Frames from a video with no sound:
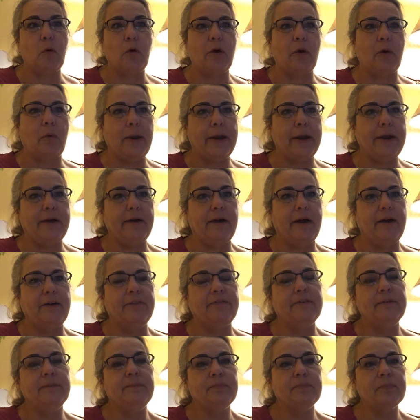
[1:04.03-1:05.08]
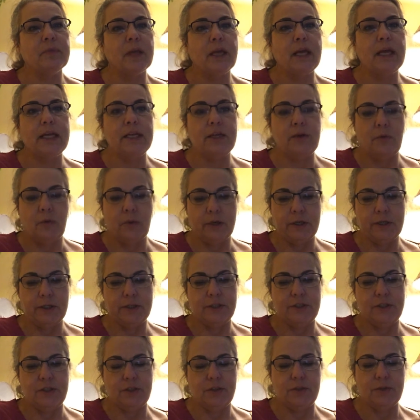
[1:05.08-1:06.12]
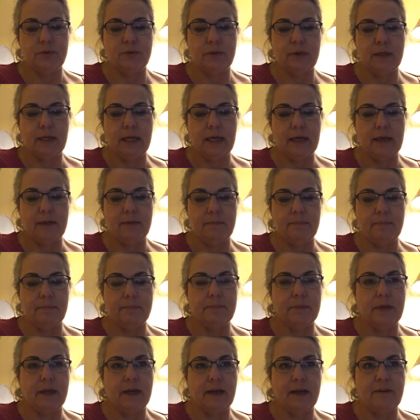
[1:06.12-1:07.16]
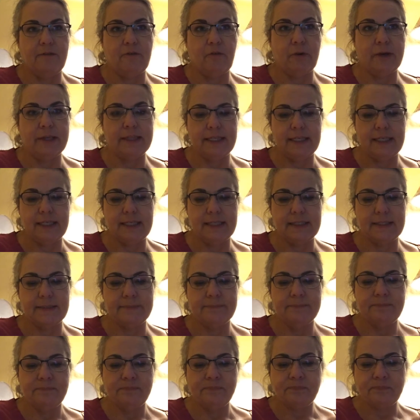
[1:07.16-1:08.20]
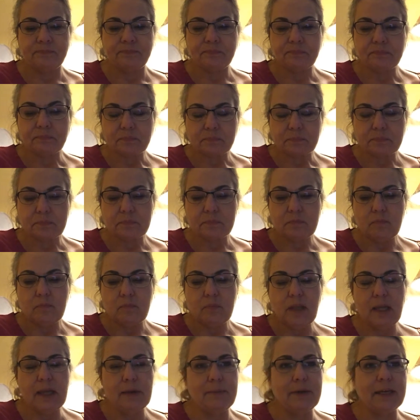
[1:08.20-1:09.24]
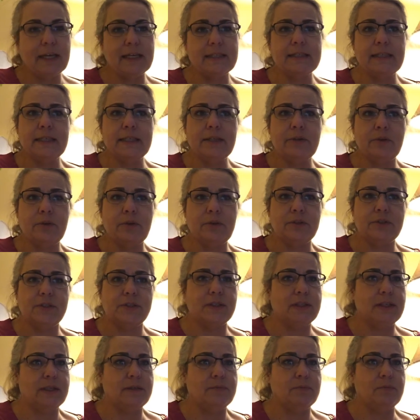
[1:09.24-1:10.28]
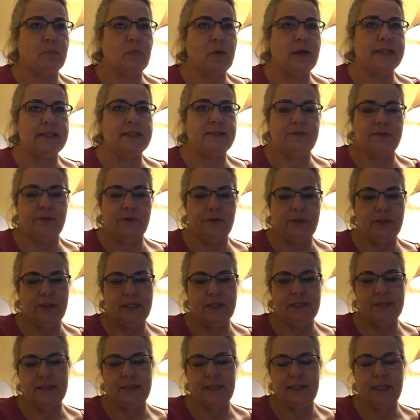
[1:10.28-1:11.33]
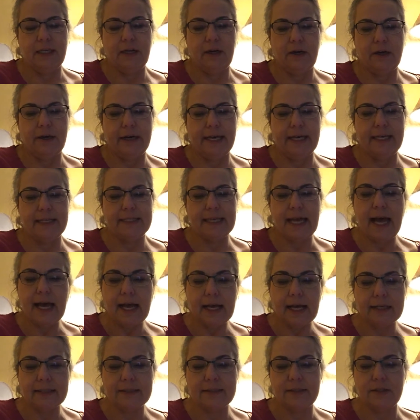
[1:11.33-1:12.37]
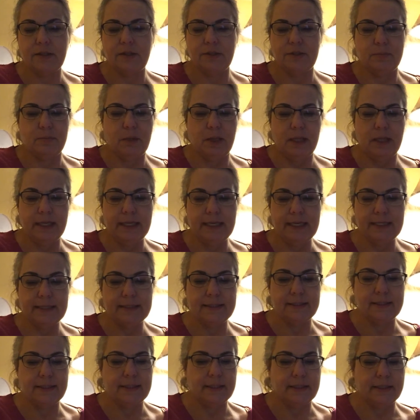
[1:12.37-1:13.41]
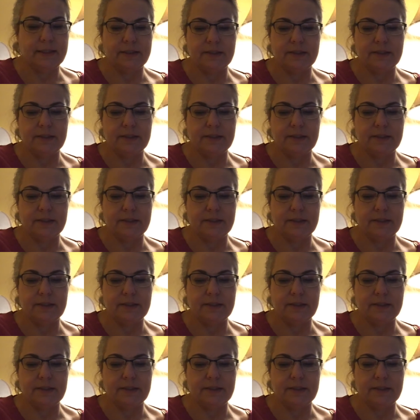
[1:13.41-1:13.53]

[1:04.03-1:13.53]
aware of in order to avoid these? Because I know there's ones for the CRA tax, there's police, there